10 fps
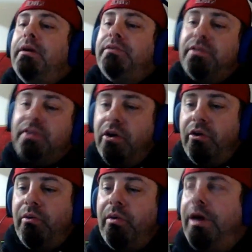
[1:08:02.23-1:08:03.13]
Maybe I'll
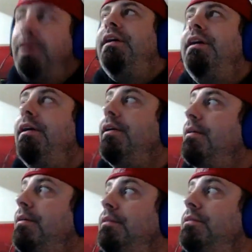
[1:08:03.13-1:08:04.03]
just go
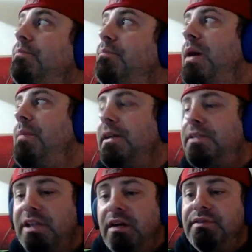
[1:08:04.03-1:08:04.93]

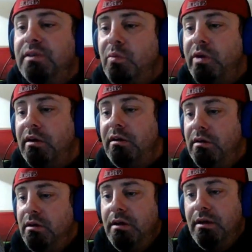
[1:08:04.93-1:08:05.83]
by myself
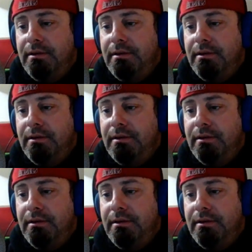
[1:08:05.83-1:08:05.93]
somewhere